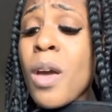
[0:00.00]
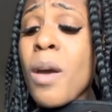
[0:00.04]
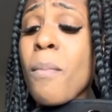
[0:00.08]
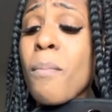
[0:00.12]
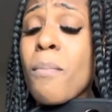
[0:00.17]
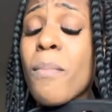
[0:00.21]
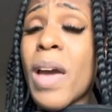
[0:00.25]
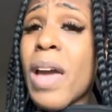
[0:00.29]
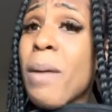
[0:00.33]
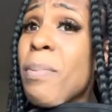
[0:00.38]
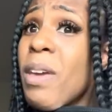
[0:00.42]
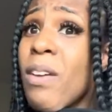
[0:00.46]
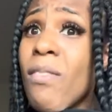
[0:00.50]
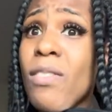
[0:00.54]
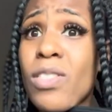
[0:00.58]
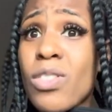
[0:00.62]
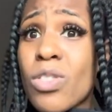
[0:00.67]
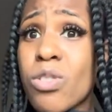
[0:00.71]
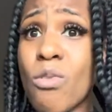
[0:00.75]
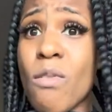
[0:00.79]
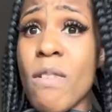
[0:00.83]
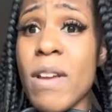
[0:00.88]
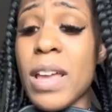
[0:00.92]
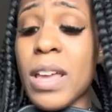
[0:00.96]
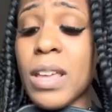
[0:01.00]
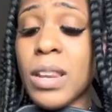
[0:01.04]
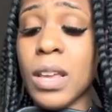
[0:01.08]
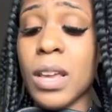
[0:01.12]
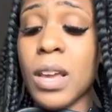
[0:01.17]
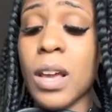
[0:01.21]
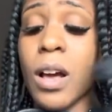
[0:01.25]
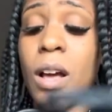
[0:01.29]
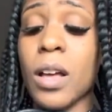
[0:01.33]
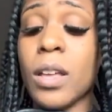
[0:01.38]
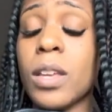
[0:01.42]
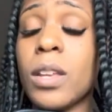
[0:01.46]
maybe even three in
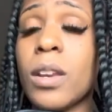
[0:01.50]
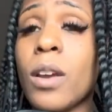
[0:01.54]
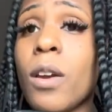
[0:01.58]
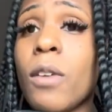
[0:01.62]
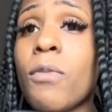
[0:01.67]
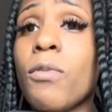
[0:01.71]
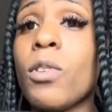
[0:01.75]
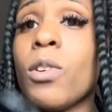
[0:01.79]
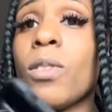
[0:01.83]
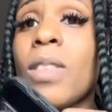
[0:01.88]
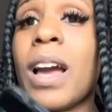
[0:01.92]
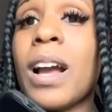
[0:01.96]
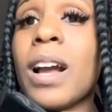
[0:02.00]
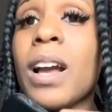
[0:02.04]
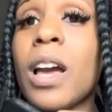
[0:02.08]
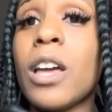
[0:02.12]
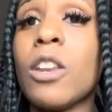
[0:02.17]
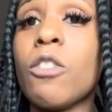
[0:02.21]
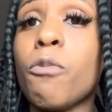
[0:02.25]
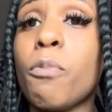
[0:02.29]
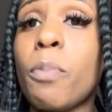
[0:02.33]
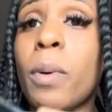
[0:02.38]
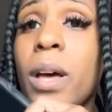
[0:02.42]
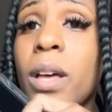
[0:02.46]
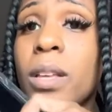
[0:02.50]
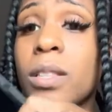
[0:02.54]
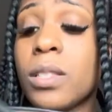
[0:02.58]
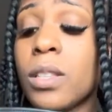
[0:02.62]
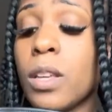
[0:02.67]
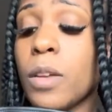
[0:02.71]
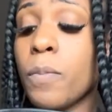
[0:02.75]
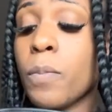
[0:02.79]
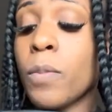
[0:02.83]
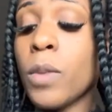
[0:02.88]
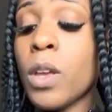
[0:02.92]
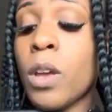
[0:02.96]
here, you know, if you're that kind of
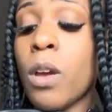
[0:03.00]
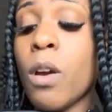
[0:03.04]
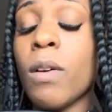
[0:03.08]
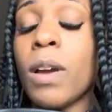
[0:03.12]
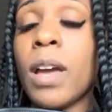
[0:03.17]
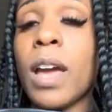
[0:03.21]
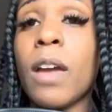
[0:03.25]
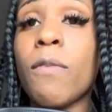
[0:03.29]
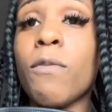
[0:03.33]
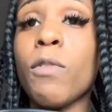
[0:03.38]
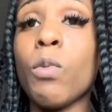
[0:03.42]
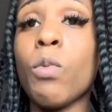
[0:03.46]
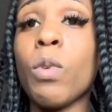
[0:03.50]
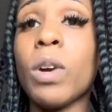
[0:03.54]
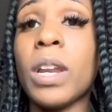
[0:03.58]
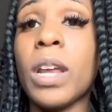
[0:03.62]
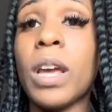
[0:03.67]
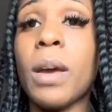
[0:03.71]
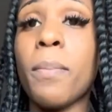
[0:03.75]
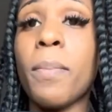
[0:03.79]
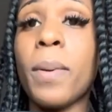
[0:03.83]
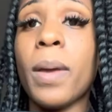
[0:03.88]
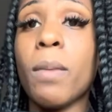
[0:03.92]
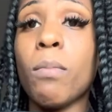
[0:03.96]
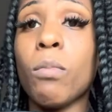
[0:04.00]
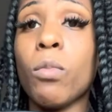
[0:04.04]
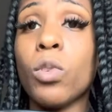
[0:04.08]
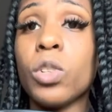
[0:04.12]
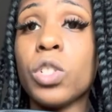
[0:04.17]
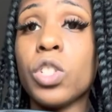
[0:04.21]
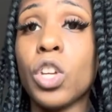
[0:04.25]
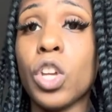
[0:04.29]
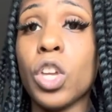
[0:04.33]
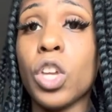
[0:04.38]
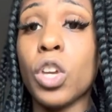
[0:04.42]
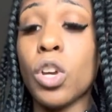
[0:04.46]
person. Okay, if you want it a bit more
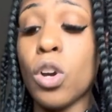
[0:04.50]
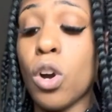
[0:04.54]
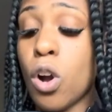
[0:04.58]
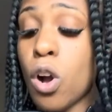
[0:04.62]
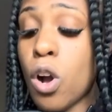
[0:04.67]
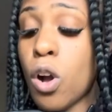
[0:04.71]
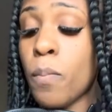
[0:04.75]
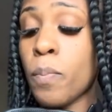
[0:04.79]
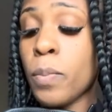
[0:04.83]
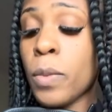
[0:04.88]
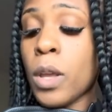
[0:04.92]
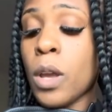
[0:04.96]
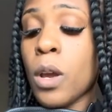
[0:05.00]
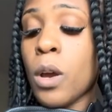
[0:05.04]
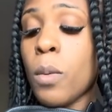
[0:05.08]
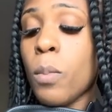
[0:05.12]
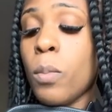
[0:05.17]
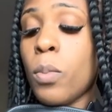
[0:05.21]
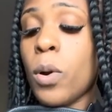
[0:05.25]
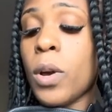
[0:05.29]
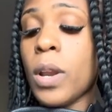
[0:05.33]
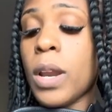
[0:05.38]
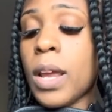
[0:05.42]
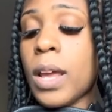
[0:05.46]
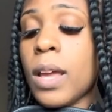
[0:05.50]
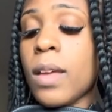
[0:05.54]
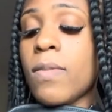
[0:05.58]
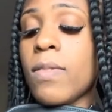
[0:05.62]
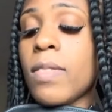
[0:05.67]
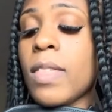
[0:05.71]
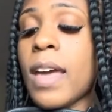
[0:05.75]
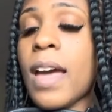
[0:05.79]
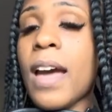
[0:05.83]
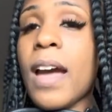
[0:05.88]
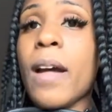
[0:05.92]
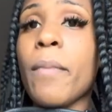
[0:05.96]
secure, put it in
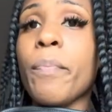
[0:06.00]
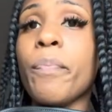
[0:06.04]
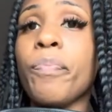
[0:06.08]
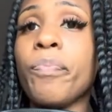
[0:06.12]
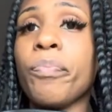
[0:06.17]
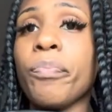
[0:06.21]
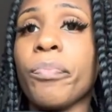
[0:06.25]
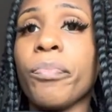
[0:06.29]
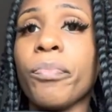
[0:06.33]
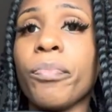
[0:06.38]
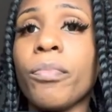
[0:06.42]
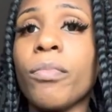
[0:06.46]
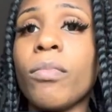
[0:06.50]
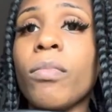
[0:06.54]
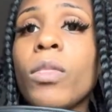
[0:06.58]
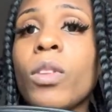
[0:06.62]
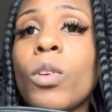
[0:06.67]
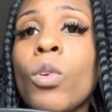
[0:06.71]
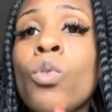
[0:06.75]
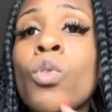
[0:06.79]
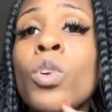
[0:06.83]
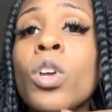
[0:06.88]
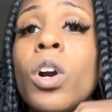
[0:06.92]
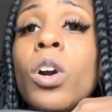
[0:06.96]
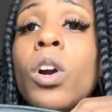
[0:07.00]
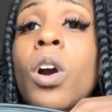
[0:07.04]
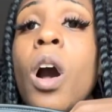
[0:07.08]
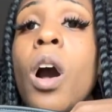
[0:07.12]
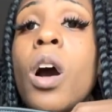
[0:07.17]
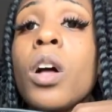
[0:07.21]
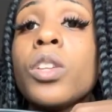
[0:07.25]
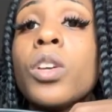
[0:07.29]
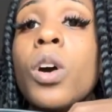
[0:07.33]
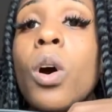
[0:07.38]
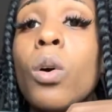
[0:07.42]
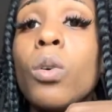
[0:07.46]
there or your
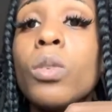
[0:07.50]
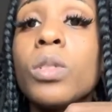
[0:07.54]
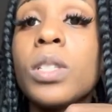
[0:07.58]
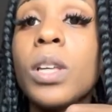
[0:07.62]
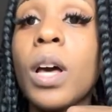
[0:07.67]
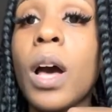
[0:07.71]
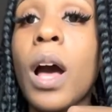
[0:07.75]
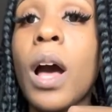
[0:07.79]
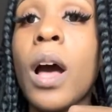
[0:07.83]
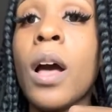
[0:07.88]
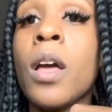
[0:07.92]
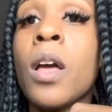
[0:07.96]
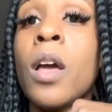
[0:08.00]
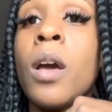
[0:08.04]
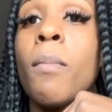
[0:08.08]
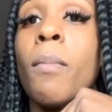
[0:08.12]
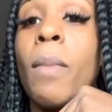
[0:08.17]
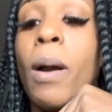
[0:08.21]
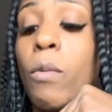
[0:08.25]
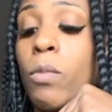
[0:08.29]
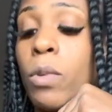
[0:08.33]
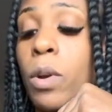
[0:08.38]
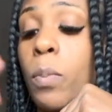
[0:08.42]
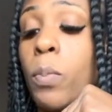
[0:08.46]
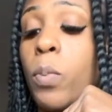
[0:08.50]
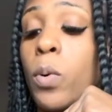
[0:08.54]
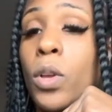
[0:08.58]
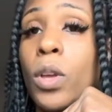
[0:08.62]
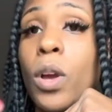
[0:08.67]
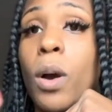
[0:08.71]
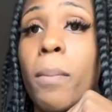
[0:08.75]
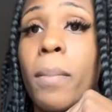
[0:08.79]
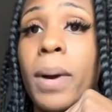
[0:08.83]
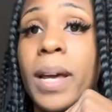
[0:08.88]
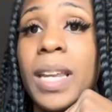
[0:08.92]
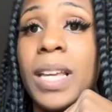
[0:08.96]
card holder. Might want to put
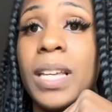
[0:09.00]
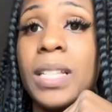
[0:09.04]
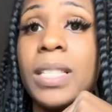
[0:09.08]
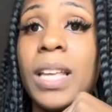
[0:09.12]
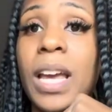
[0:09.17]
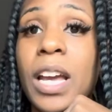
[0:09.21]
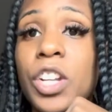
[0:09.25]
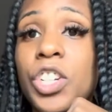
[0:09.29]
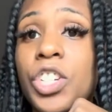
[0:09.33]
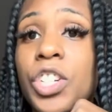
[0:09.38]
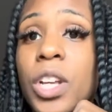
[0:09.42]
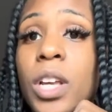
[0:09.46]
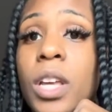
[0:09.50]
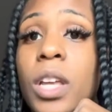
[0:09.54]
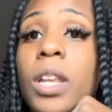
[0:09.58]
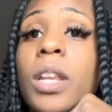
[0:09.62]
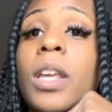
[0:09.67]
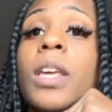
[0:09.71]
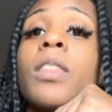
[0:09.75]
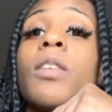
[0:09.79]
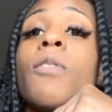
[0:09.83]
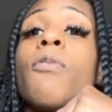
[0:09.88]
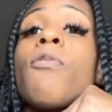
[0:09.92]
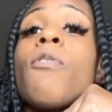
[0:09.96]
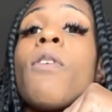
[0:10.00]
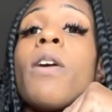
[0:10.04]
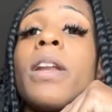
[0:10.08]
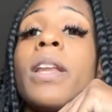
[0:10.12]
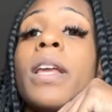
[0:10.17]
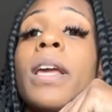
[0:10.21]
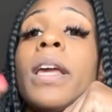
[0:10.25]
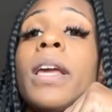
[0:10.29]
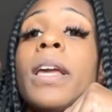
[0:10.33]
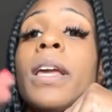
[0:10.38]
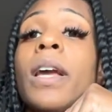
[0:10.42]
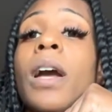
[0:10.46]
your money section in the front
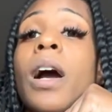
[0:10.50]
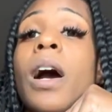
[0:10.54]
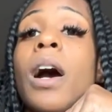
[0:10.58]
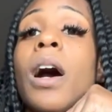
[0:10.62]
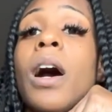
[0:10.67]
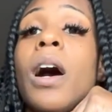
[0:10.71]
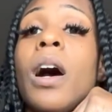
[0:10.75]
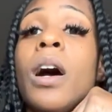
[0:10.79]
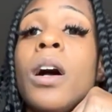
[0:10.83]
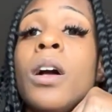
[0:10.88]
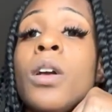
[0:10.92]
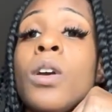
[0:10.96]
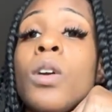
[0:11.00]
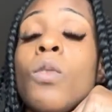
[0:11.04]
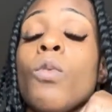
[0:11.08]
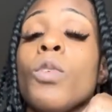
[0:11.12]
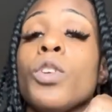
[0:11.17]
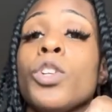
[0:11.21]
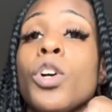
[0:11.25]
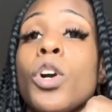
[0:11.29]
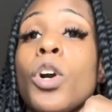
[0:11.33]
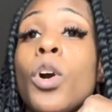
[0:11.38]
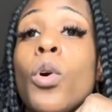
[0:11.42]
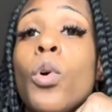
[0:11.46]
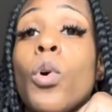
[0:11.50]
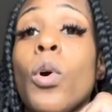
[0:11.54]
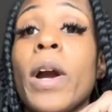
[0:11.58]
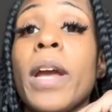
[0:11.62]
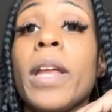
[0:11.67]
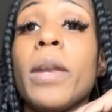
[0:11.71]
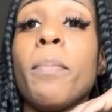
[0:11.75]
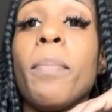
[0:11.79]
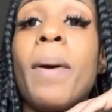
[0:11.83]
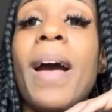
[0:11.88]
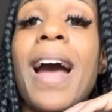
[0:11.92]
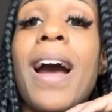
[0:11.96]
here with your
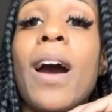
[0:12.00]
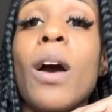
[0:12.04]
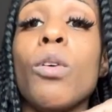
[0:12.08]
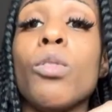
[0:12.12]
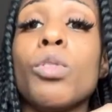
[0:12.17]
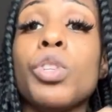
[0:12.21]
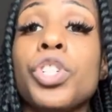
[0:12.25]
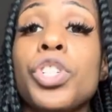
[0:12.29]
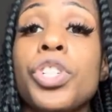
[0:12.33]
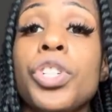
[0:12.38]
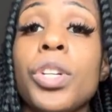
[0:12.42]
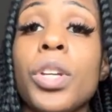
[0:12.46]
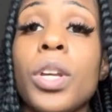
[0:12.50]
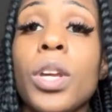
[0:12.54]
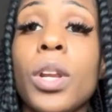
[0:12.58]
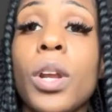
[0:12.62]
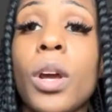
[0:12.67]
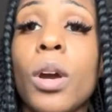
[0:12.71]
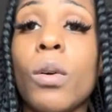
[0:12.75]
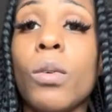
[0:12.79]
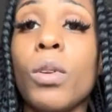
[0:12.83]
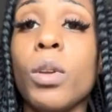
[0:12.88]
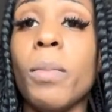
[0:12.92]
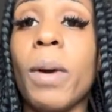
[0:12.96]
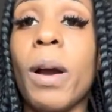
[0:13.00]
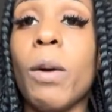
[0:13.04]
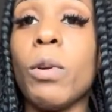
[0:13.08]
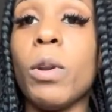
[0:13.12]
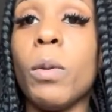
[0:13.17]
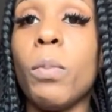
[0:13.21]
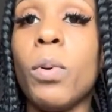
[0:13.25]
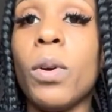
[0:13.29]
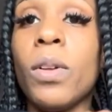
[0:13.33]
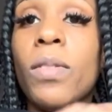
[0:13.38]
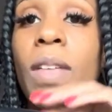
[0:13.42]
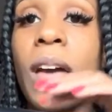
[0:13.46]
coin pouch. You know, you might want
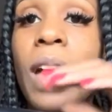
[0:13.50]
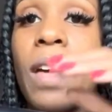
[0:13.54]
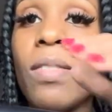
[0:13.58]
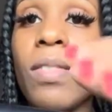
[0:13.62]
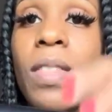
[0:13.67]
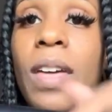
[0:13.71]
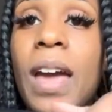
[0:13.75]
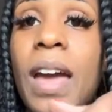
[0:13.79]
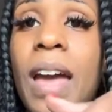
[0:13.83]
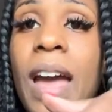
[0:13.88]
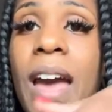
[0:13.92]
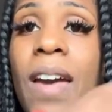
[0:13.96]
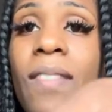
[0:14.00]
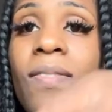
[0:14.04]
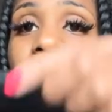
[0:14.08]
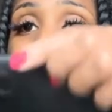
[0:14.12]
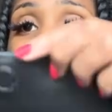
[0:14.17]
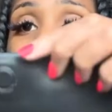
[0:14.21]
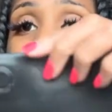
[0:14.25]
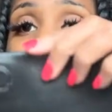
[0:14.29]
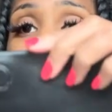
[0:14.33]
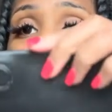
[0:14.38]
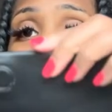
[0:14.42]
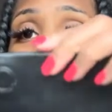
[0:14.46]
to put that there. And this